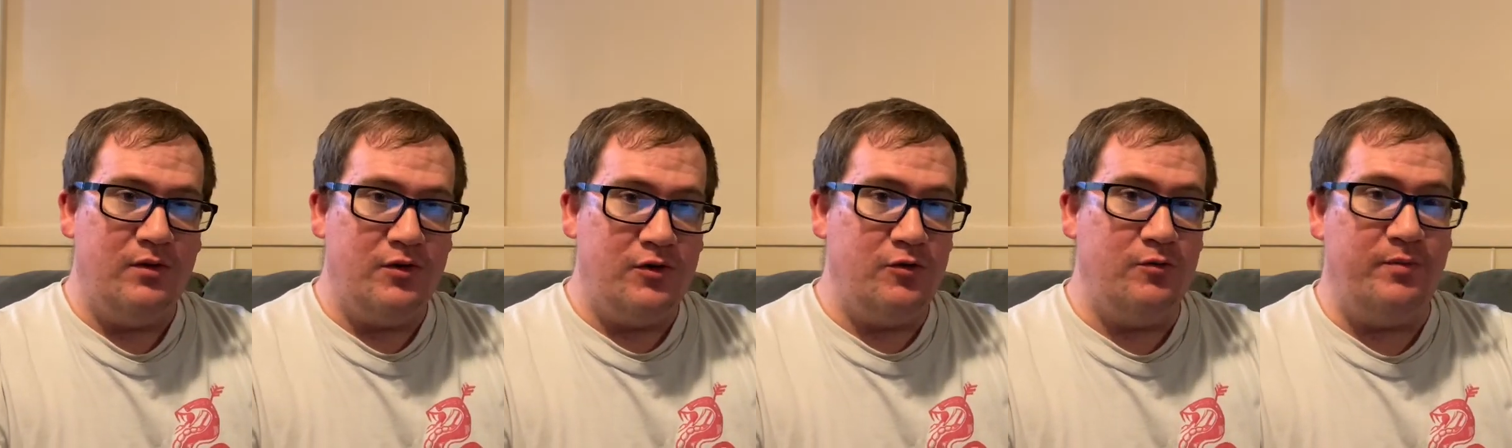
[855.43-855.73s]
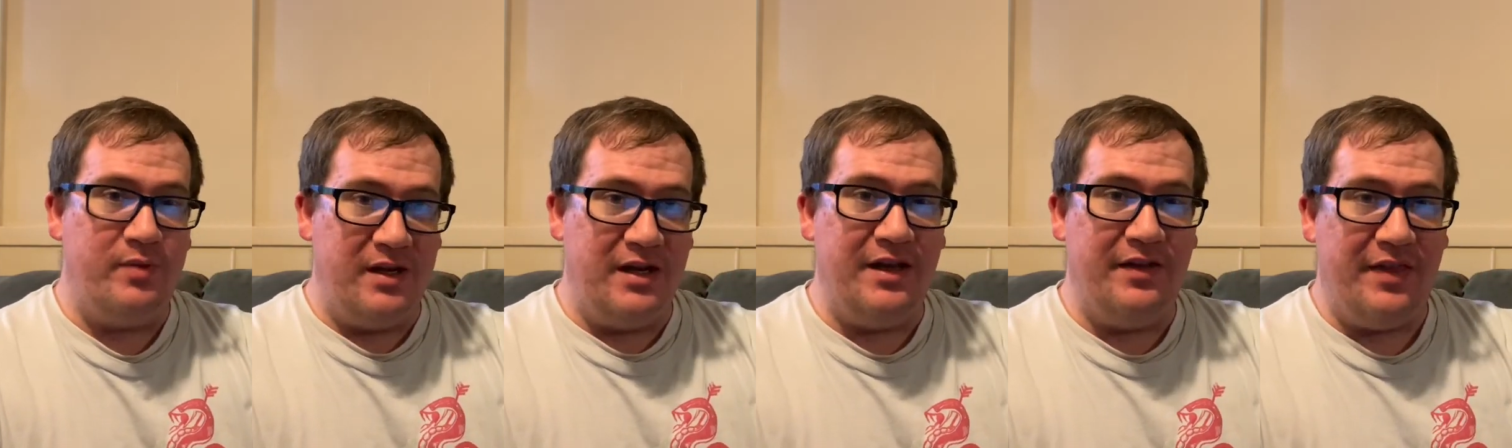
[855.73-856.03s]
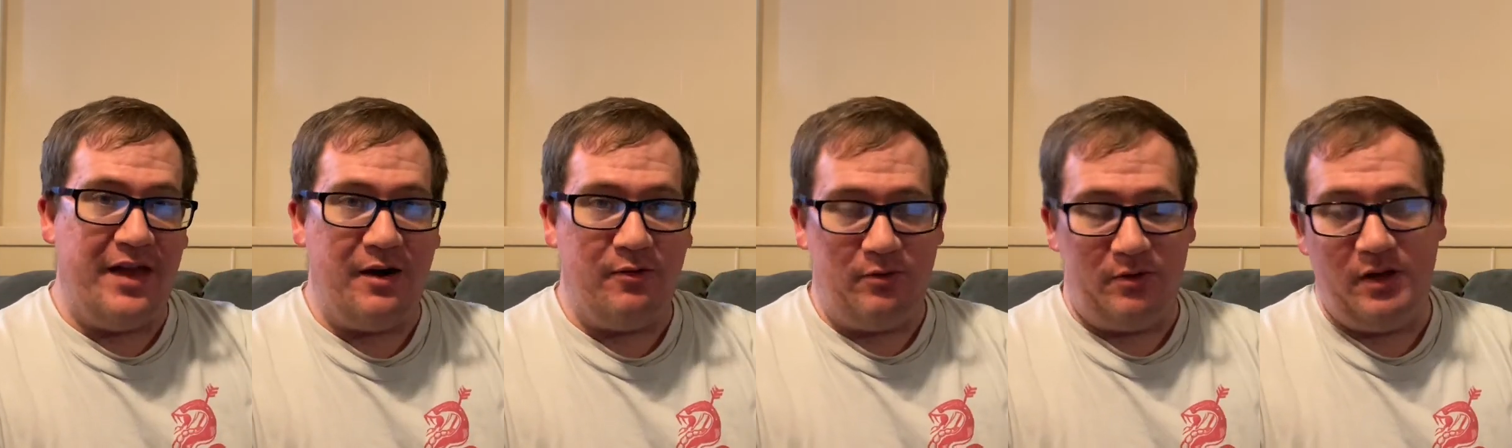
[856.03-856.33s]
to be in
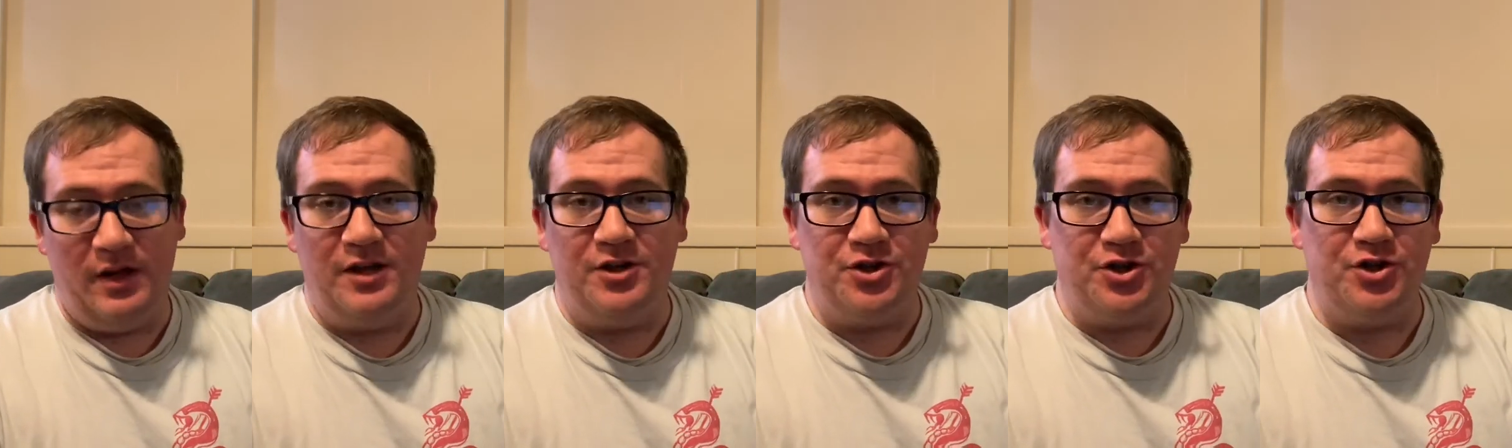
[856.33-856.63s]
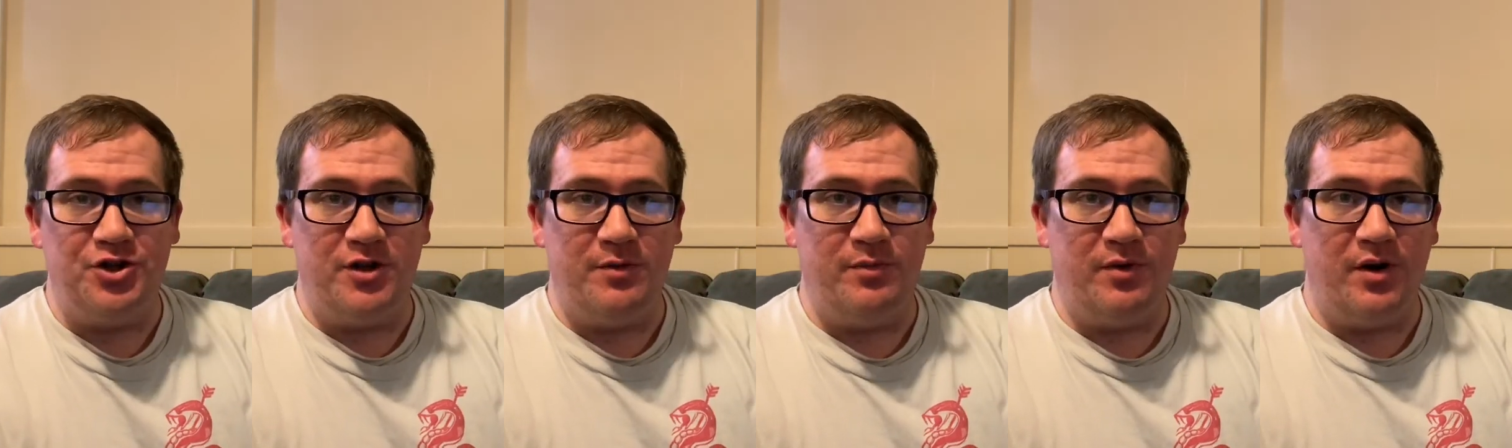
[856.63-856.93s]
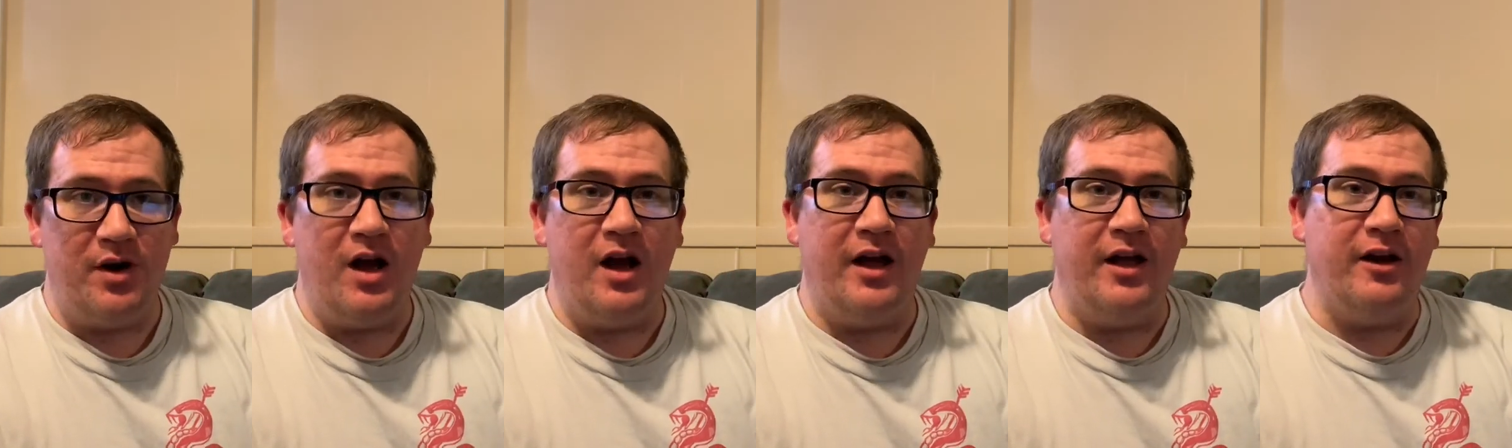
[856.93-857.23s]
that relationship or not.